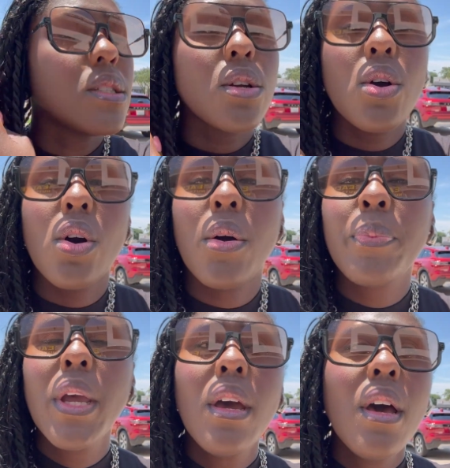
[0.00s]
the car.
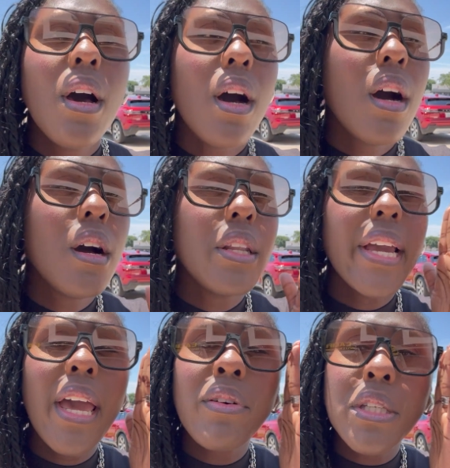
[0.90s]
They
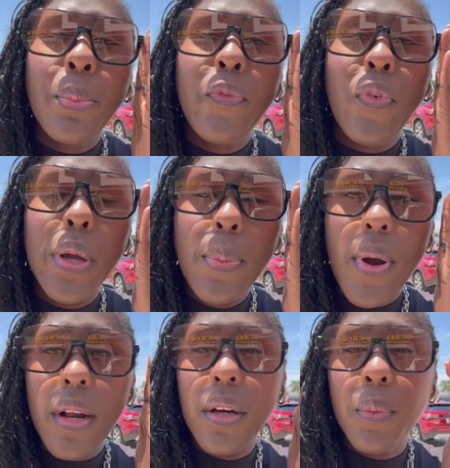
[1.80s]
gave us a free
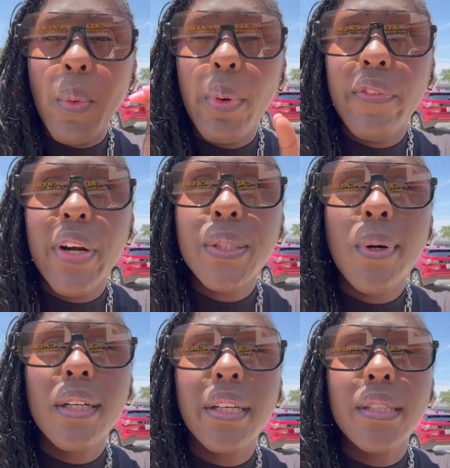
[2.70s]
product when we first
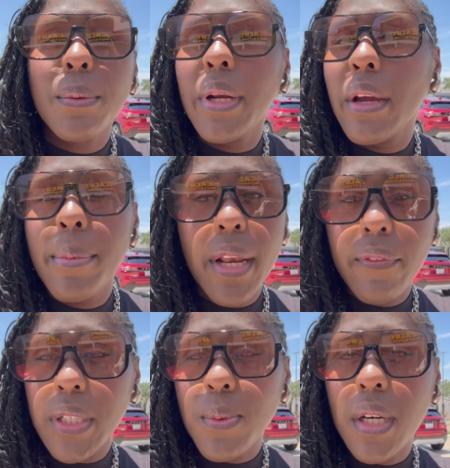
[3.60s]
walked in. So when everybody
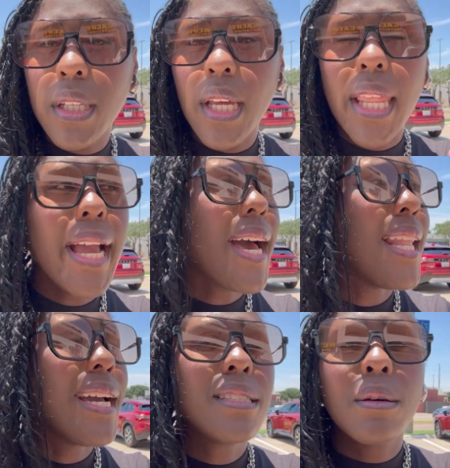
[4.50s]
first walked in, they got
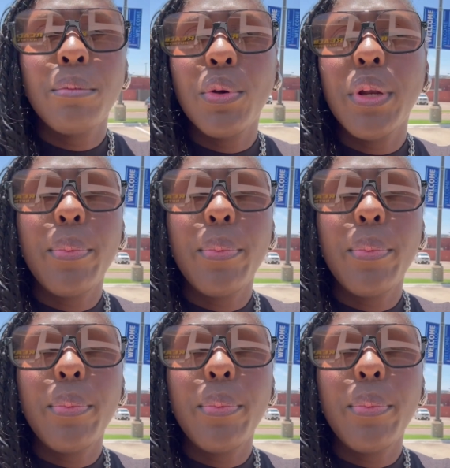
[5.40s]
like some beauty